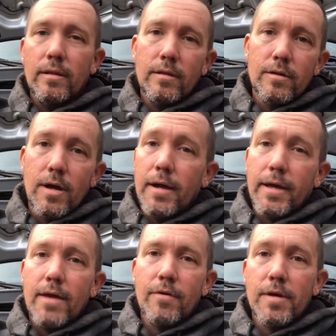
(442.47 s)
you know, I
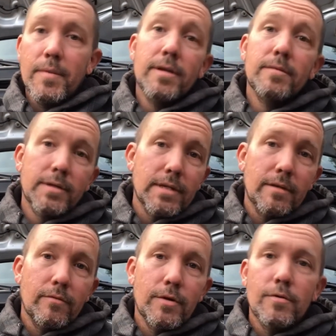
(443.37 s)
can't recommend him because I
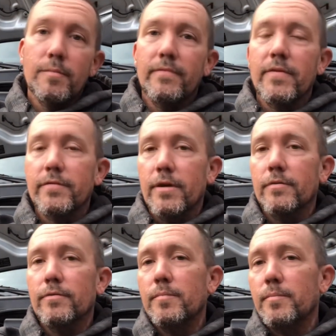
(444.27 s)
don't know him. I've never
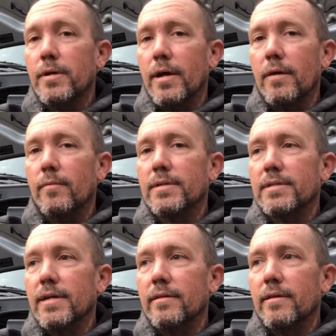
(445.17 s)
talked to him. But I would
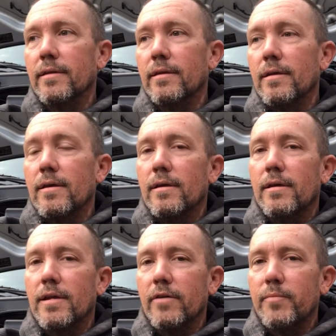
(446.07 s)
say that
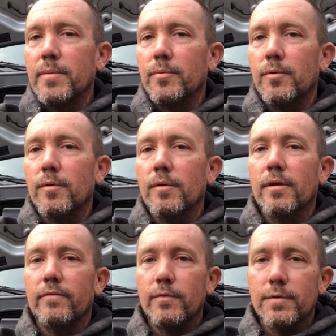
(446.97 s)
enough people
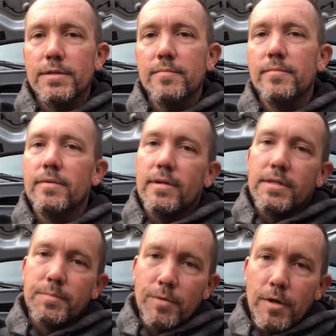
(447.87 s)
have used him that
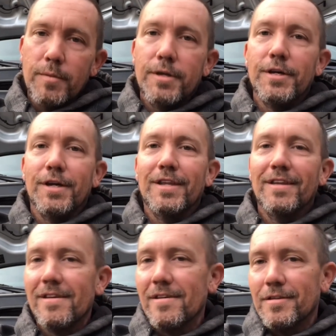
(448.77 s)
he's probably good.
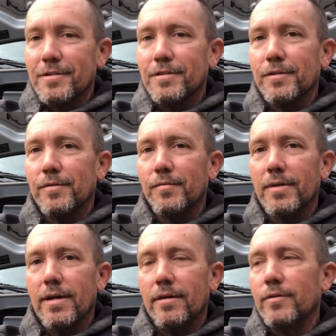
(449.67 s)
So,
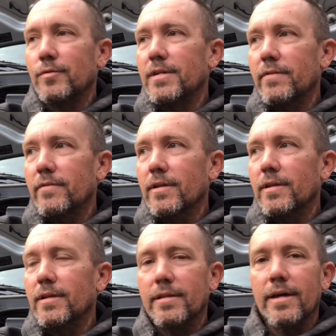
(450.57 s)
yeah, you definitely
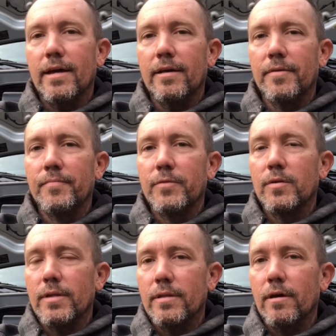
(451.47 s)
need that you
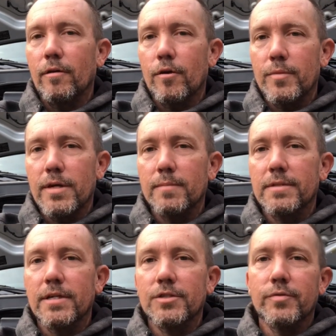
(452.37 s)
need the RPM
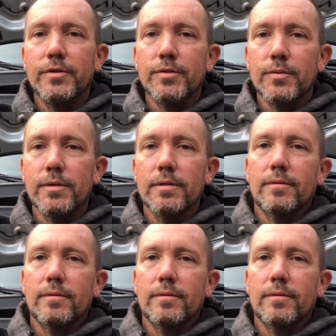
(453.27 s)
stage 3 tune,